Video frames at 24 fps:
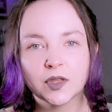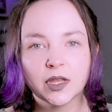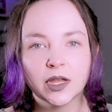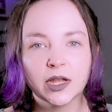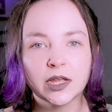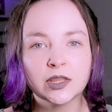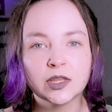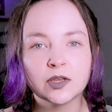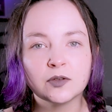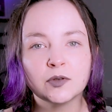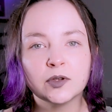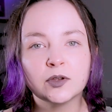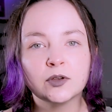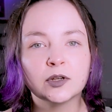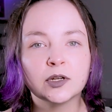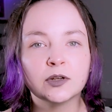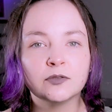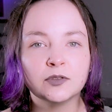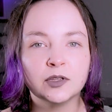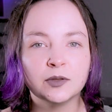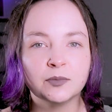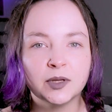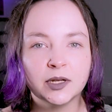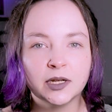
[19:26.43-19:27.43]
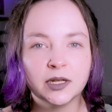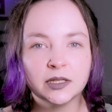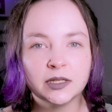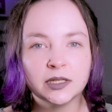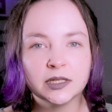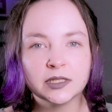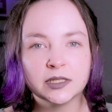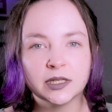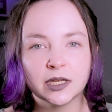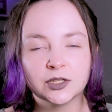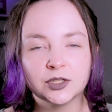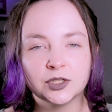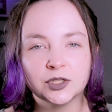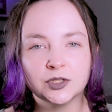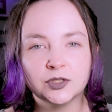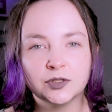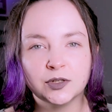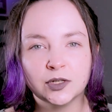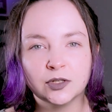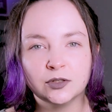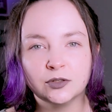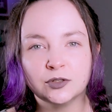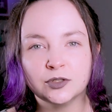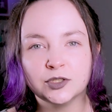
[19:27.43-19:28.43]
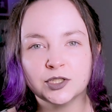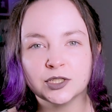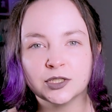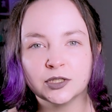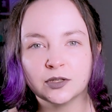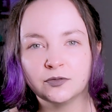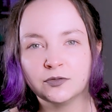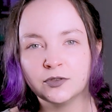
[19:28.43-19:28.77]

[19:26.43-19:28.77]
I think we could have limited this section to include just